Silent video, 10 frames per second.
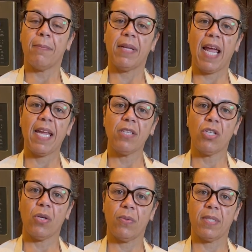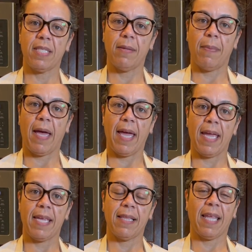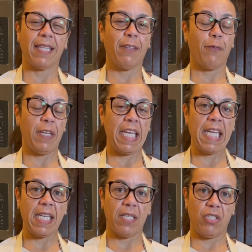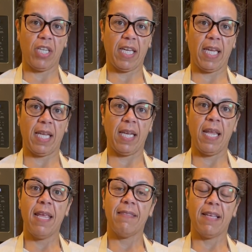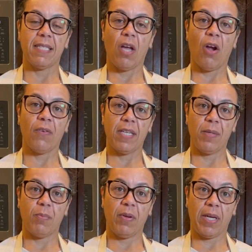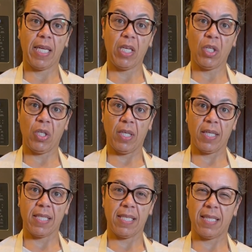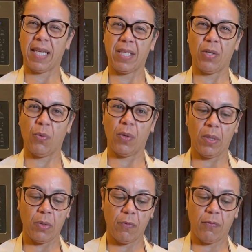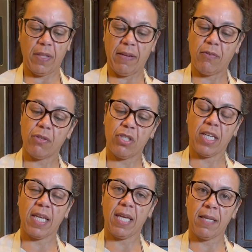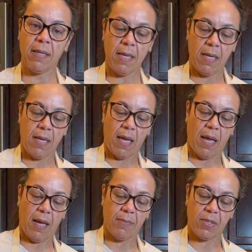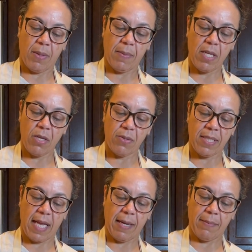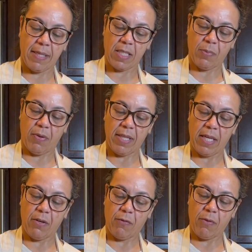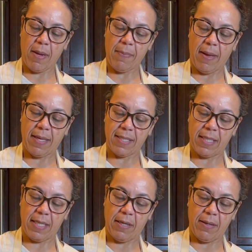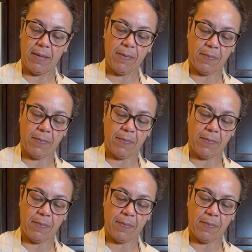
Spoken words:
but I chose to buy like the fajita chicken that's already pre-cooked. It's like the grilled flavored chicken. So I'm going to use that. I'm going to spread that over my pasta here.